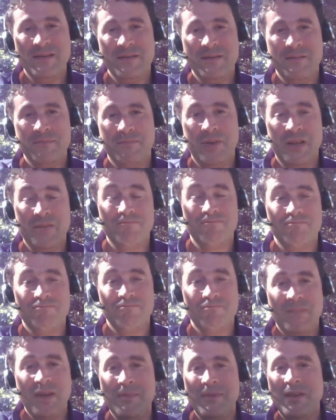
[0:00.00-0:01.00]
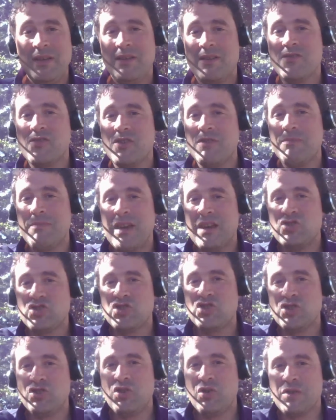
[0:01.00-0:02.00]
But maybe it doesn't
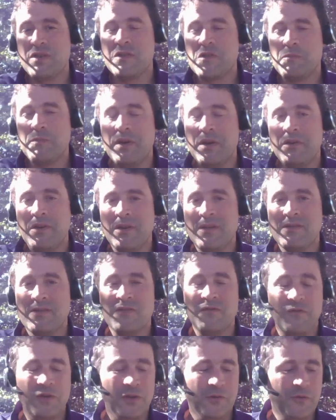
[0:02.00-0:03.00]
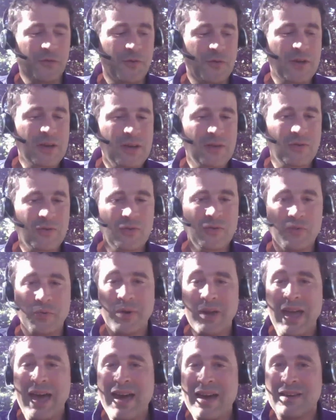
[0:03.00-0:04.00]
match your experience. Feel free to
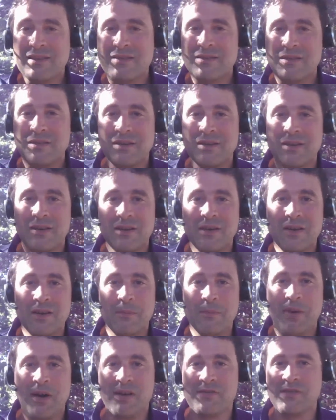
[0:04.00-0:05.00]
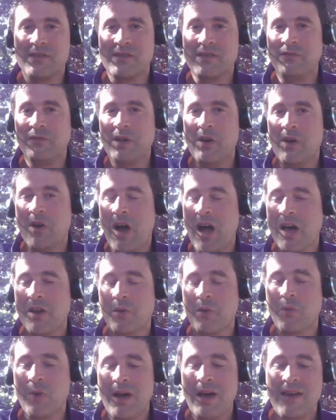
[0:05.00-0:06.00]
react positively or
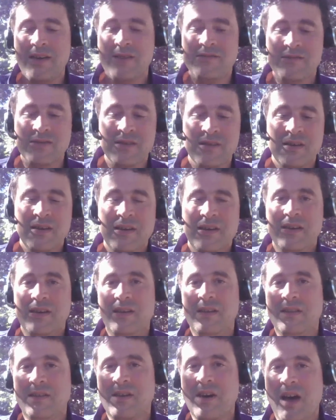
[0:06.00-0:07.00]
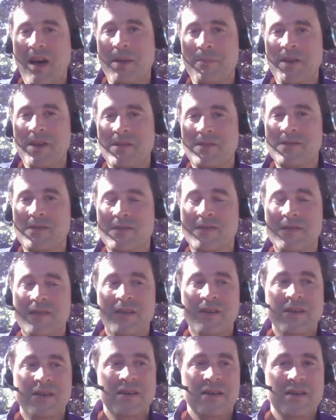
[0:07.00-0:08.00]
otherwise in comments.
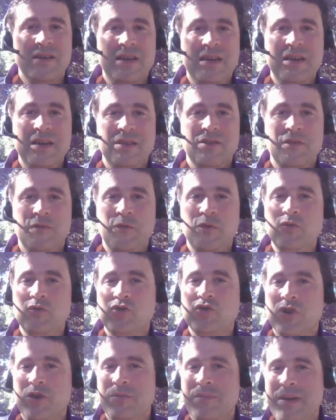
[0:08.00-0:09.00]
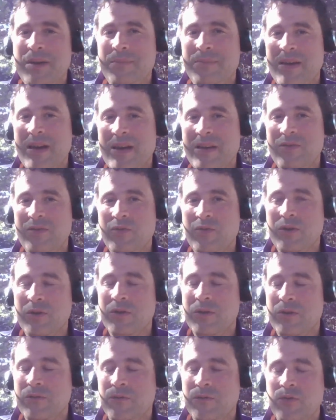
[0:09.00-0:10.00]
In the future, maybe I
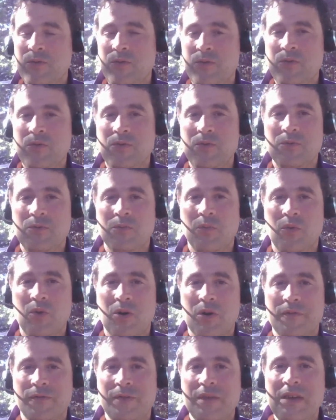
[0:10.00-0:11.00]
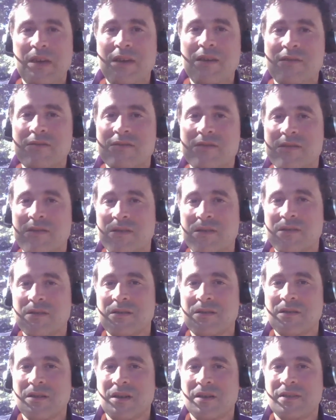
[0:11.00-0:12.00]
do a few more of these
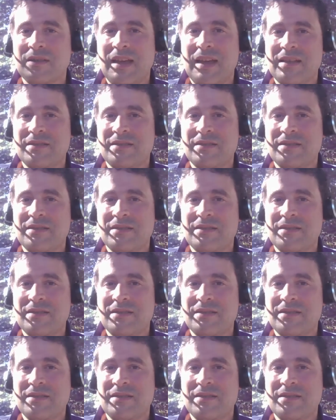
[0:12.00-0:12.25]
on that